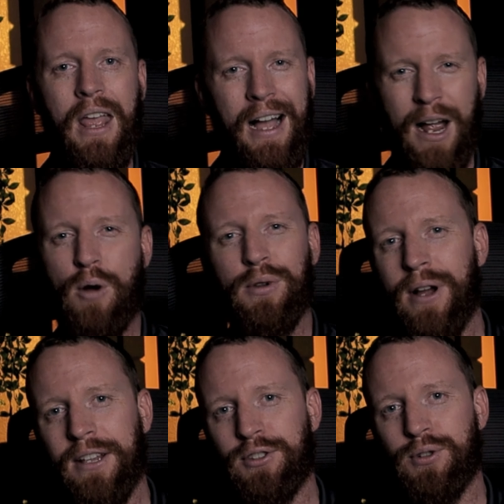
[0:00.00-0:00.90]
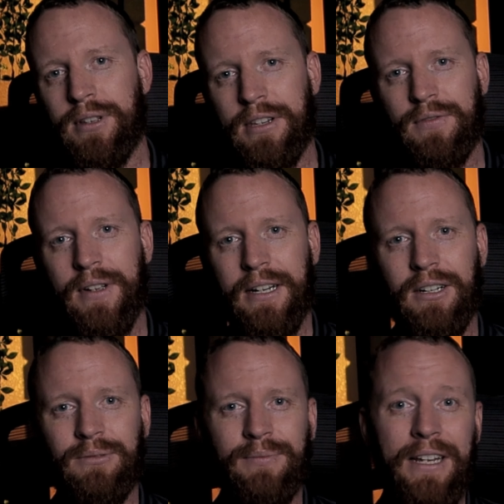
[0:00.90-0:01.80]
I hope you guys enjoyed this
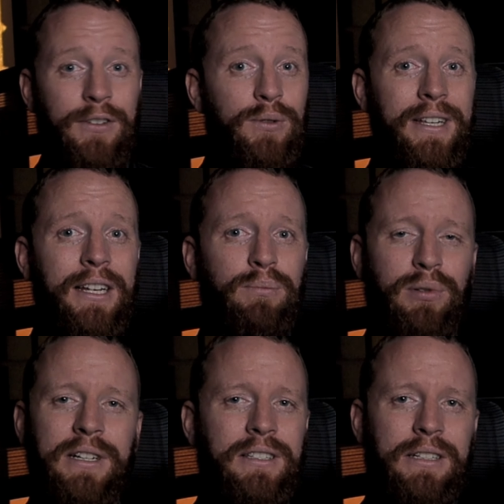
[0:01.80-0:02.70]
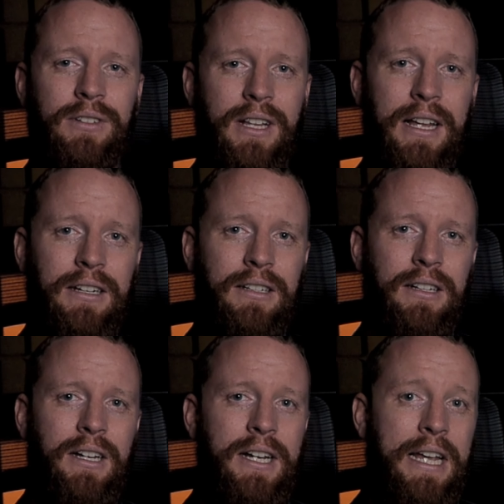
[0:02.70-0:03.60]
video. If you did, please leave a like.
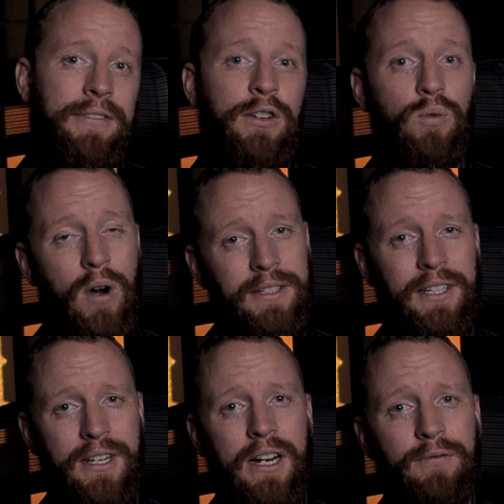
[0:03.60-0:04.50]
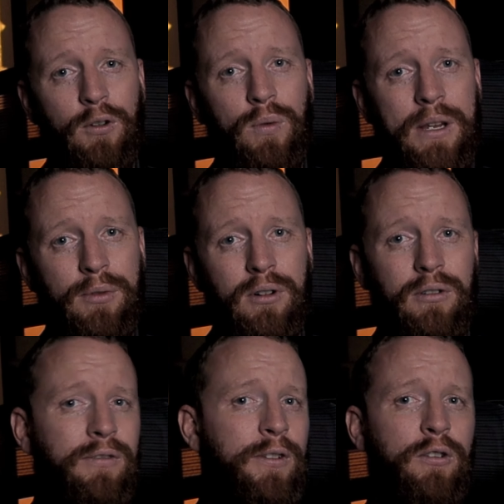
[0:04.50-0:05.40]
If you want to sign up for
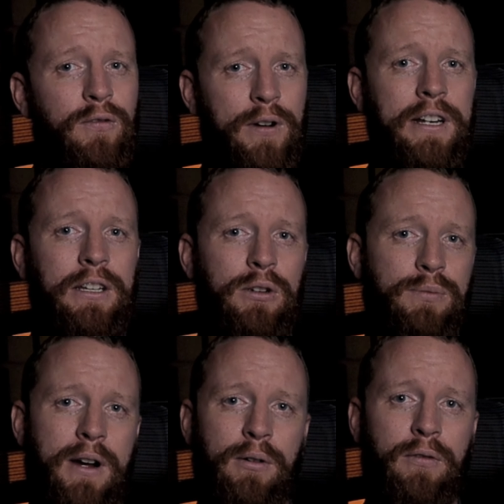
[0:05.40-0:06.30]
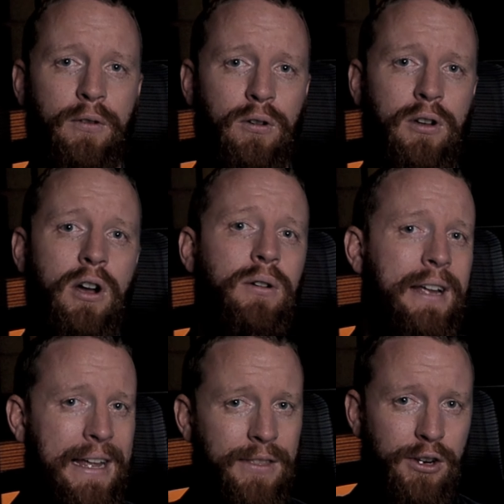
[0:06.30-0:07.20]
Webull, feel free to use my referral code
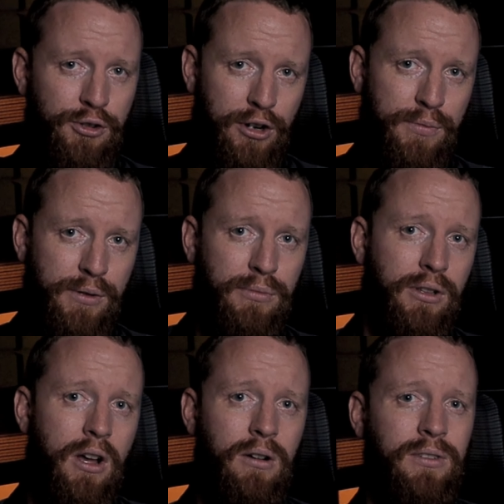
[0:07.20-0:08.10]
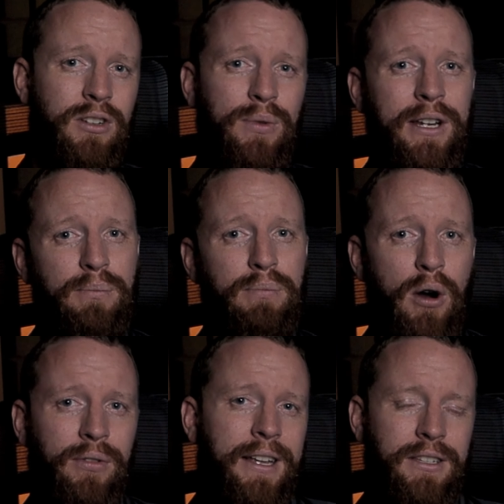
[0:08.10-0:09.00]
in the description below so we can
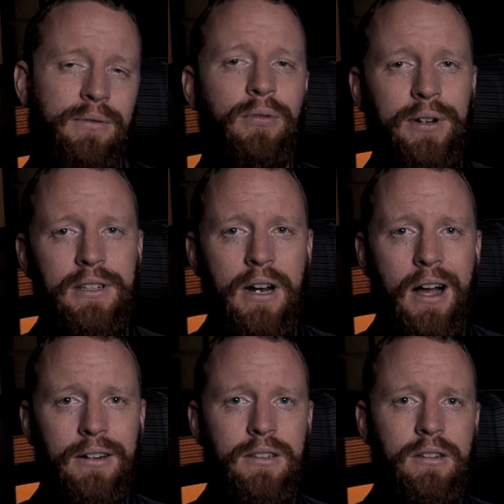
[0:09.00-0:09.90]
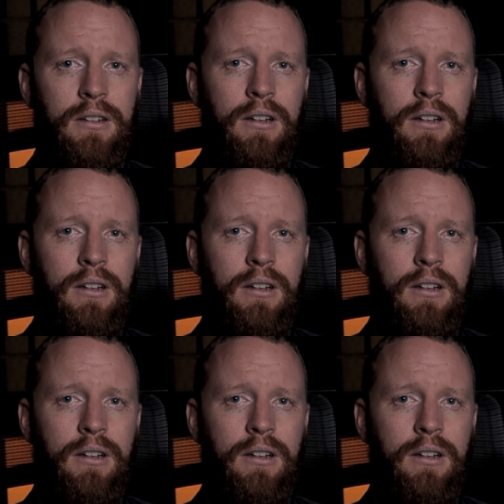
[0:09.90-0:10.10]
both get some free stocks.